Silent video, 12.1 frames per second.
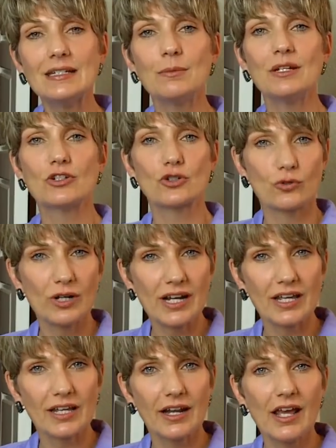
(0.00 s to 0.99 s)
to be
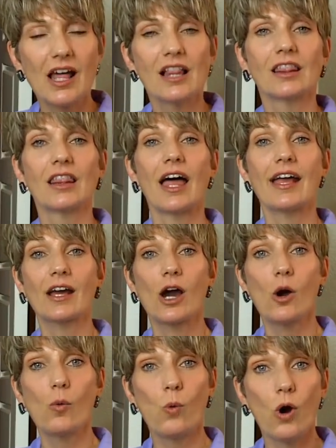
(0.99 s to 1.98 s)
treated like
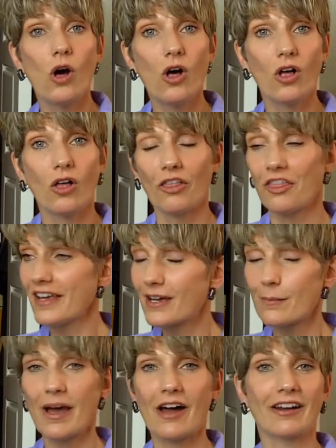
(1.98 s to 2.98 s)
a wall. Think
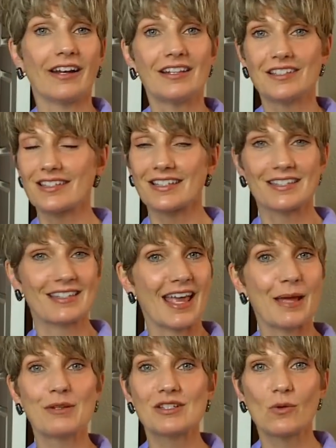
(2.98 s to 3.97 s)
about it. It's the
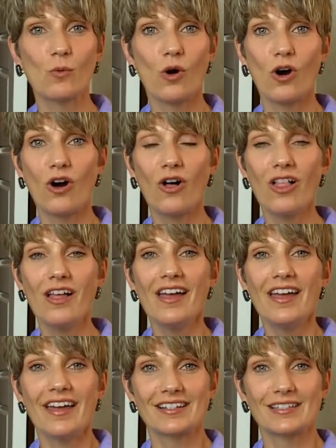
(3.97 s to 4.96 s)
same as a wall,
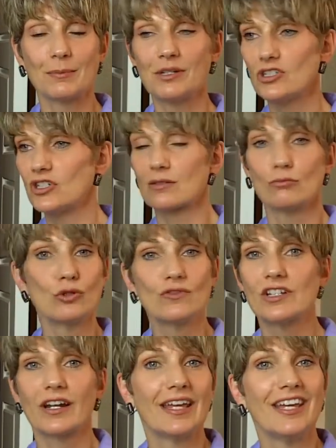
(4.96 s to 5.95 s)
except it just
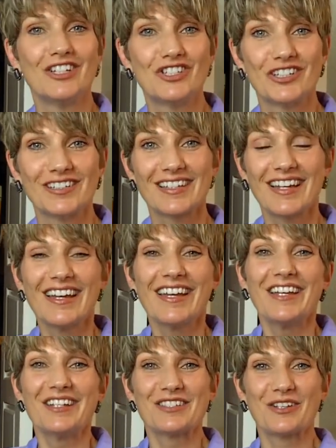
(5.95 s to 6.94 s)
moves on hinges.
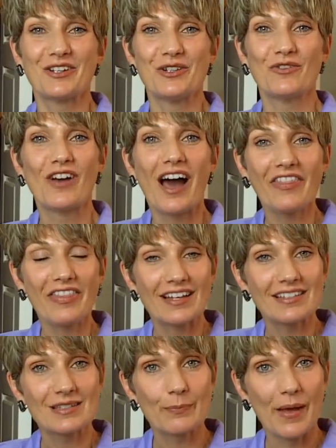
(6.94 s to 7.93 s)
So you've got
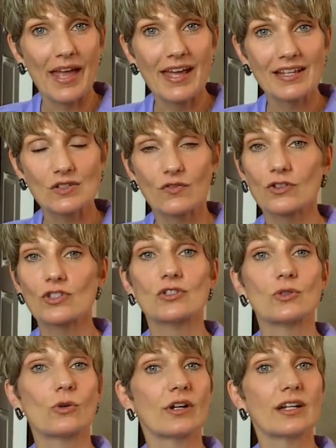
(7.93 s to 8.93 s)
that space for
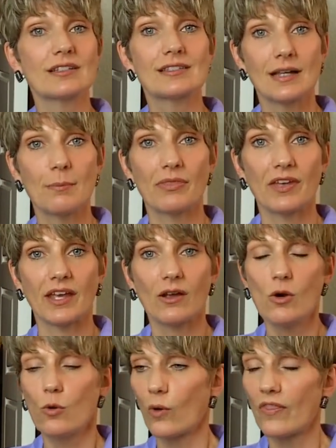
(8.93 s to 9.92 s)
storing something,
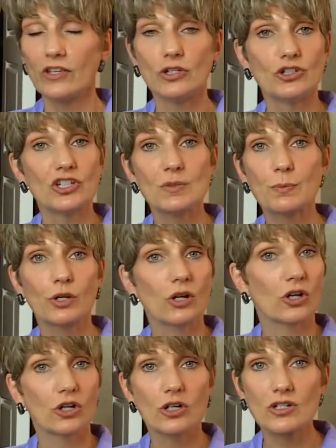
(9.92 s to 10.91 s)
whether you just put
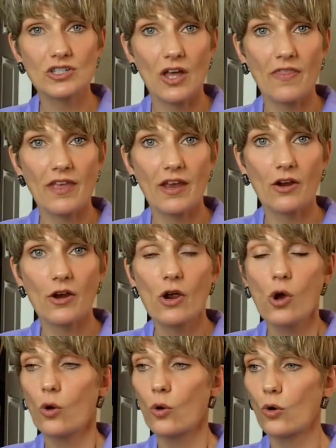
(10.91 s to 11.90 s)
hooks on there
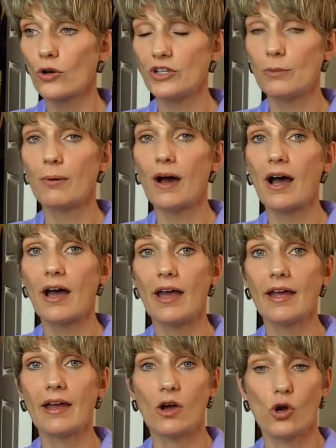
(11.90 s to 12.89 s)
or you
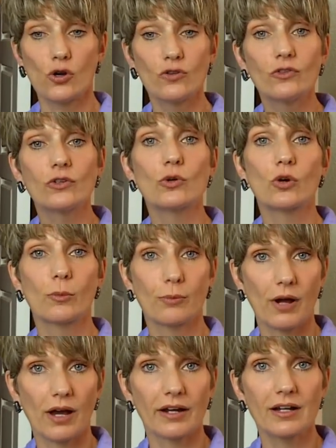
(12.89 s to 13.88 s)
buy overdoor
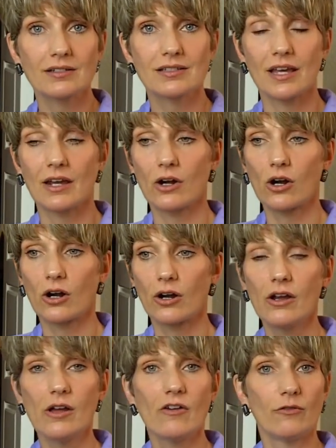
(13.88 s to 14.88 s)
products that
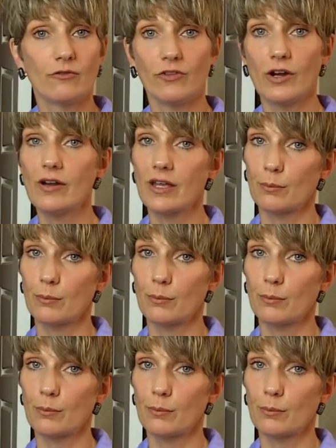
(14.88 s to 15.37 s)
are very